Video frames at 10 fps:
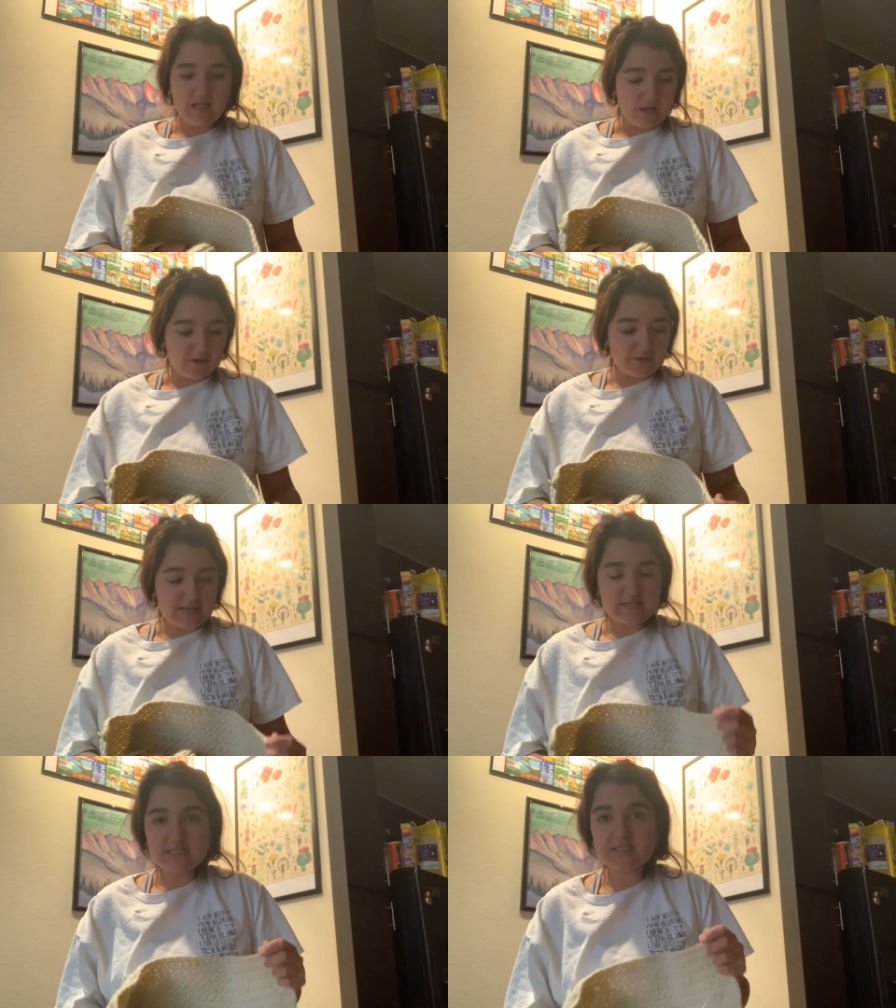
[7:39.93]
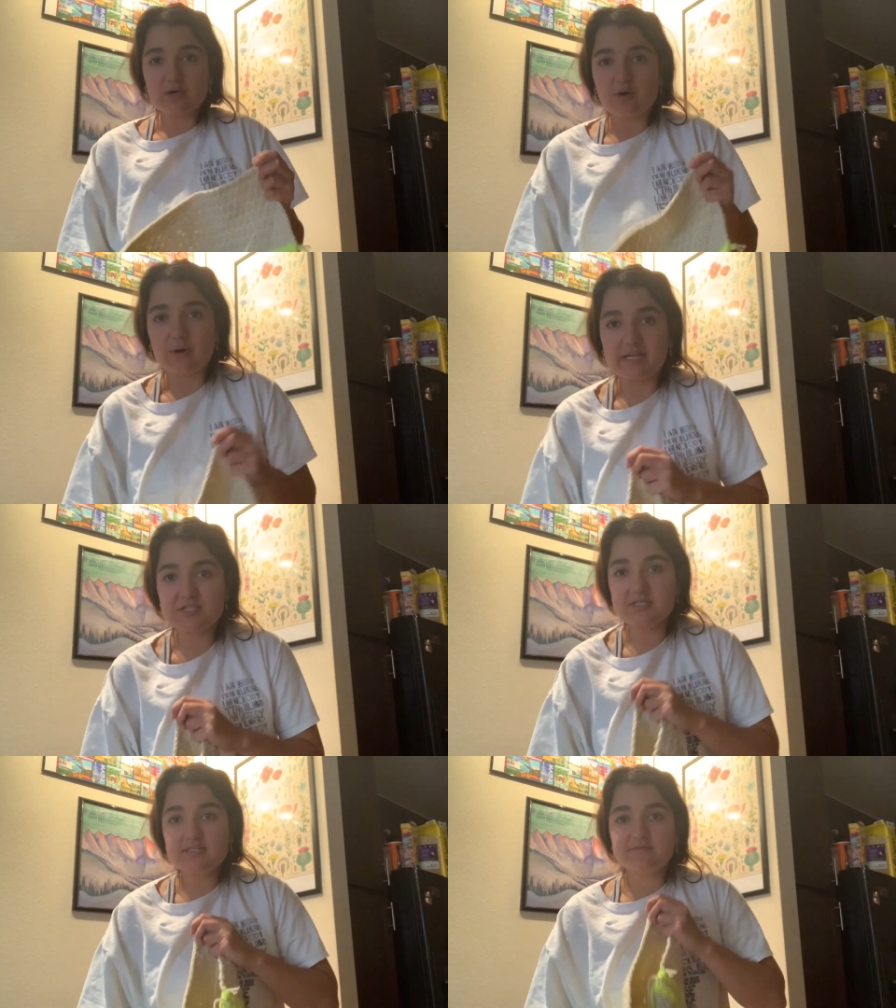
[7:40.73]
Okay, so I
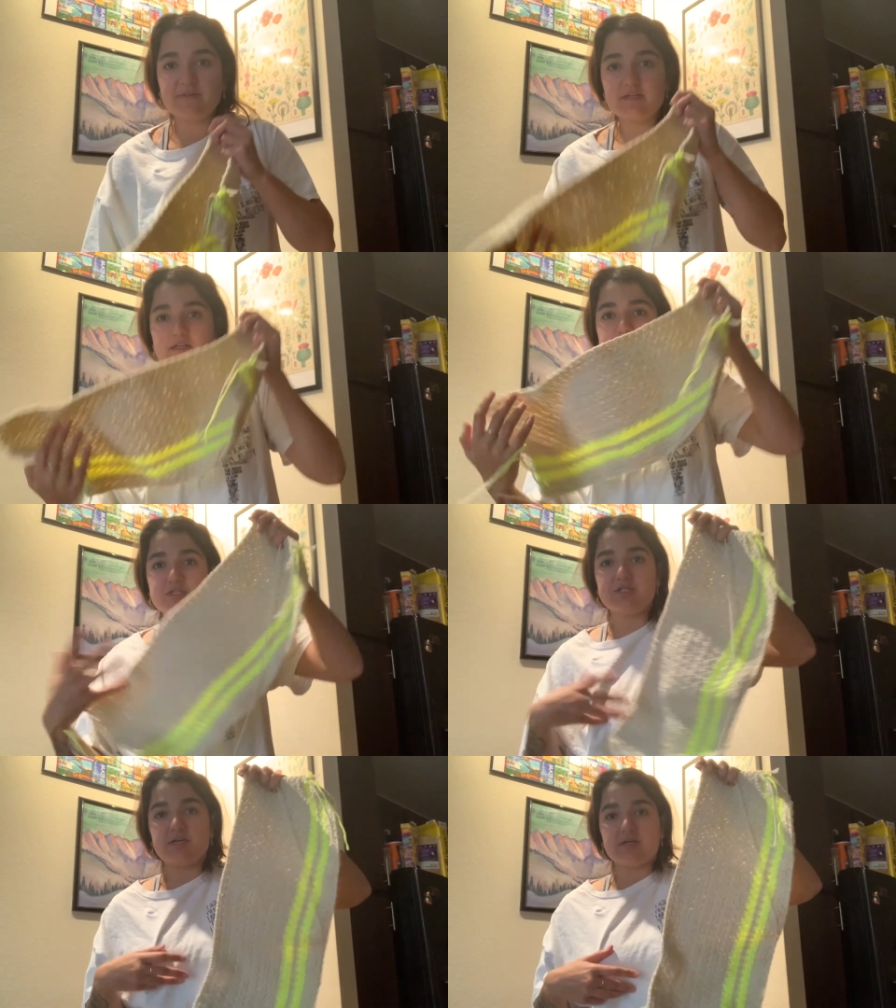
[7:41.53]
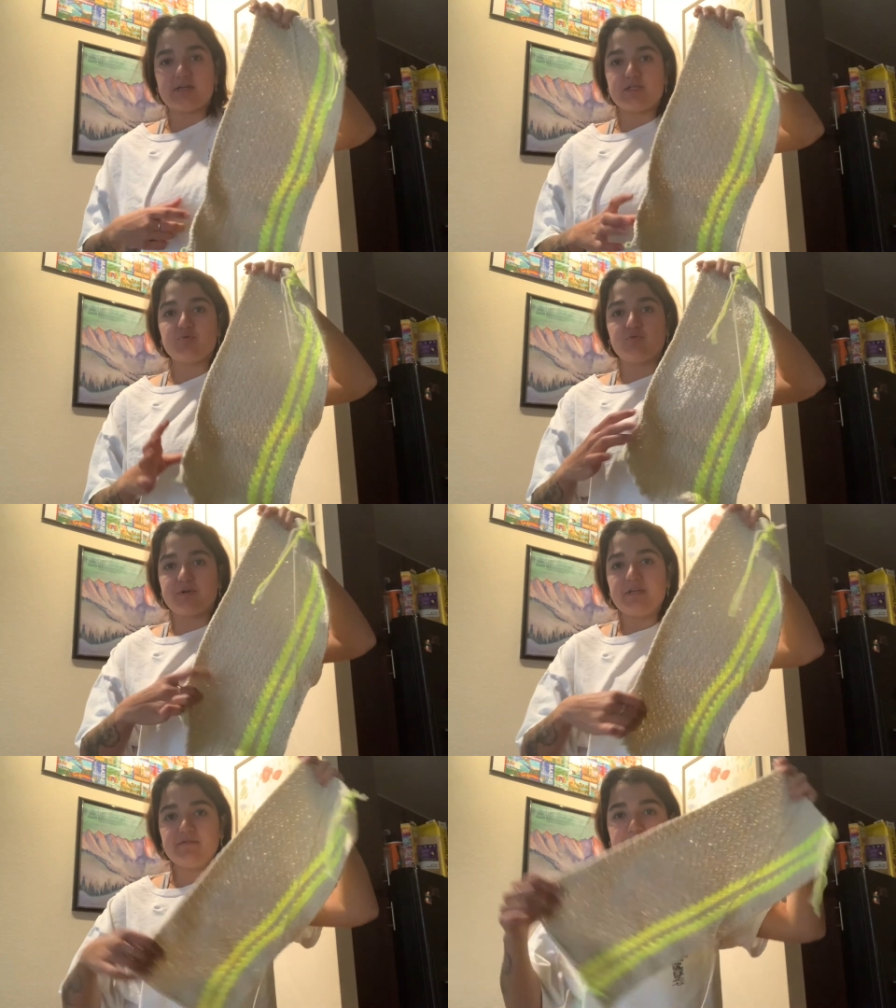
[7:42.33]
just finished the
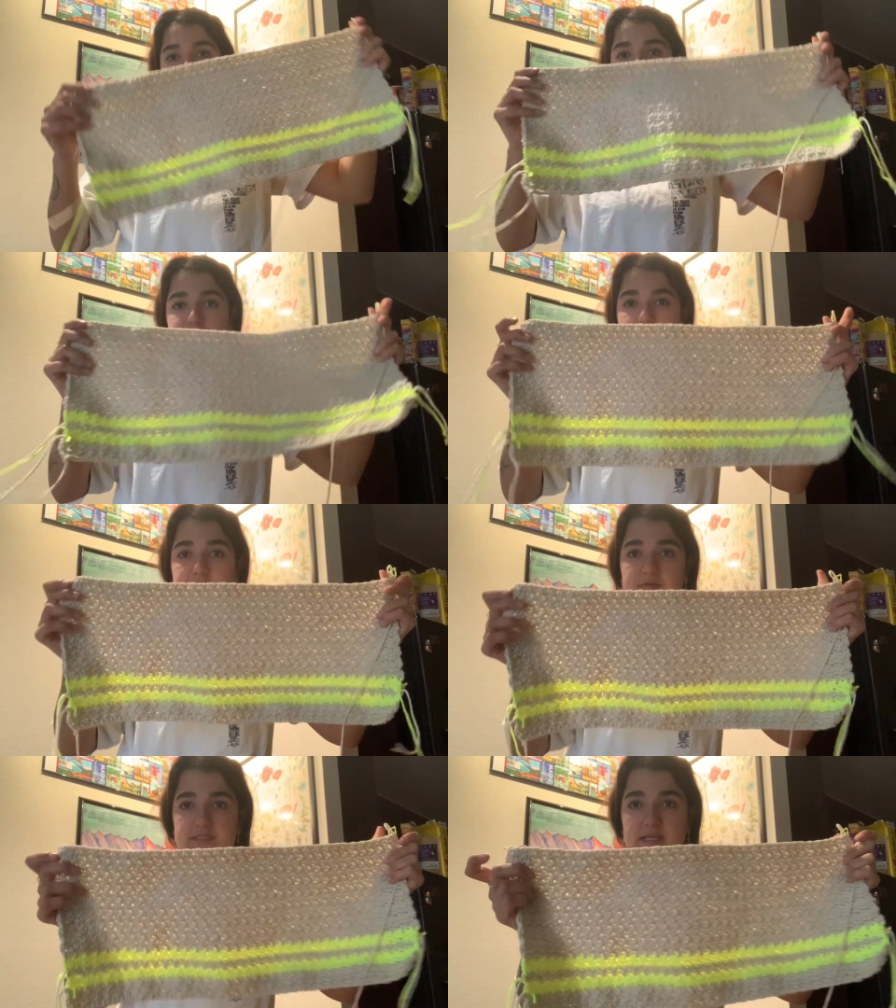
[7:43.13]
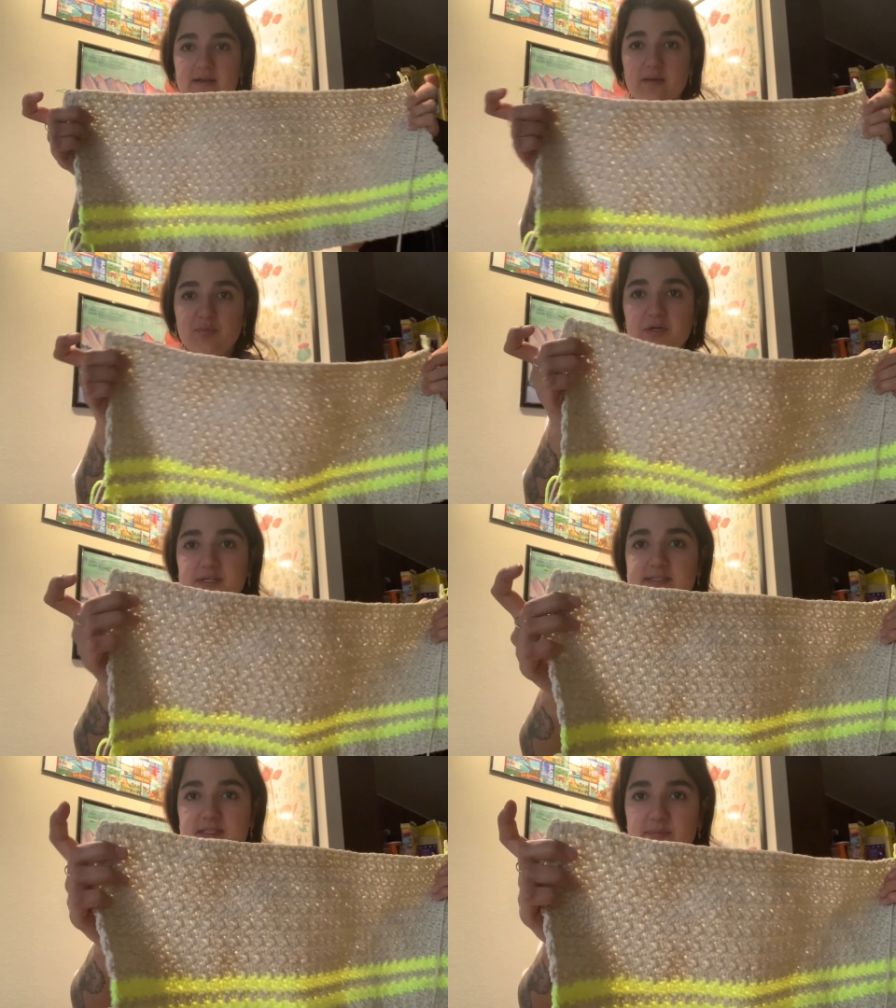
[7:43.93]
24 rows and I
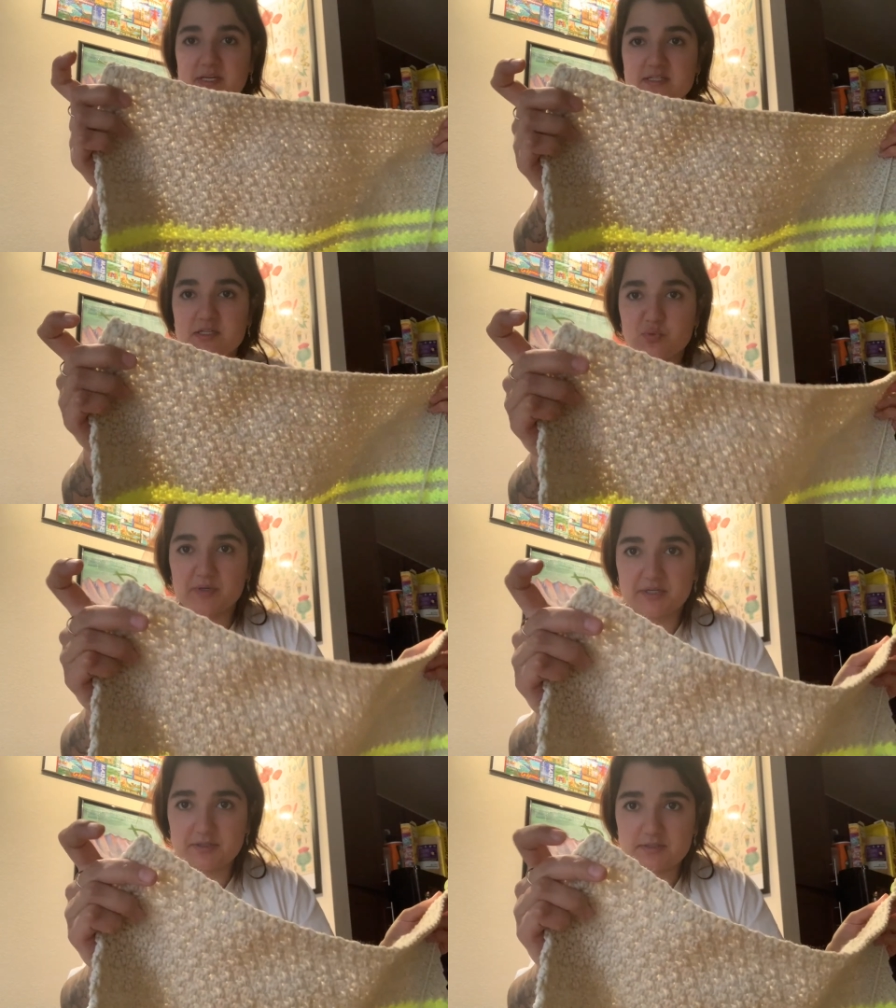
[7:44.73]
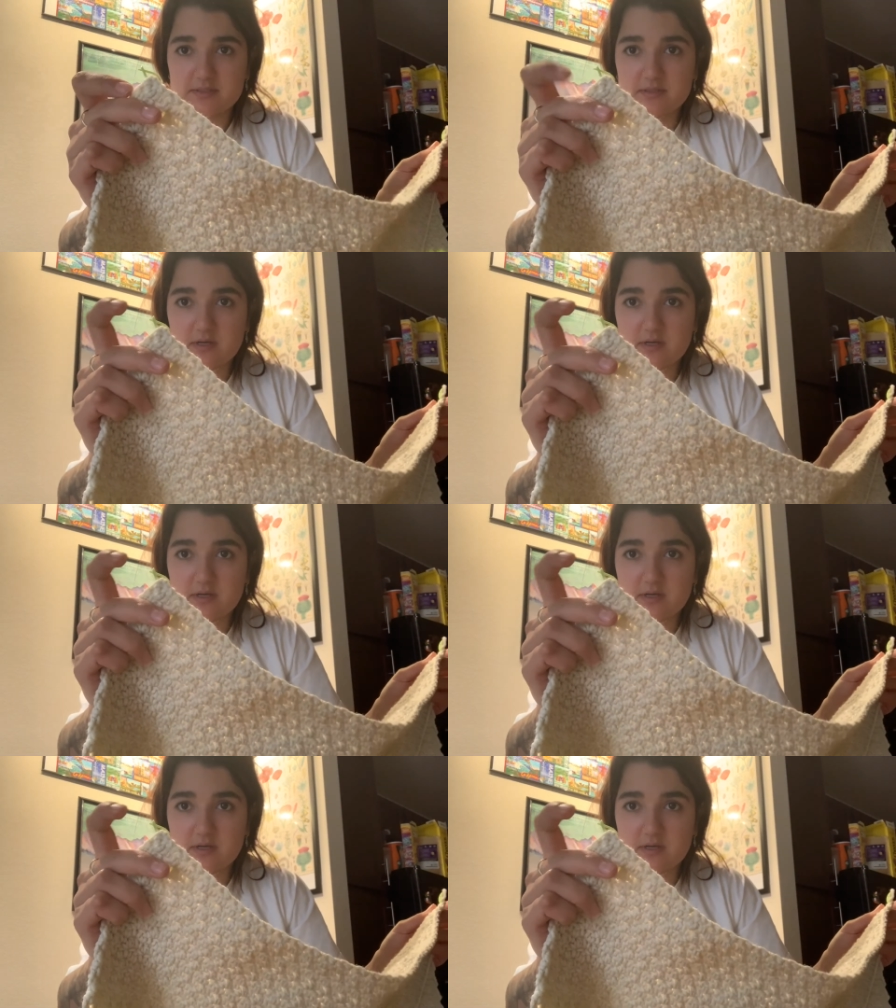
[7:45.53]
put my stitch markers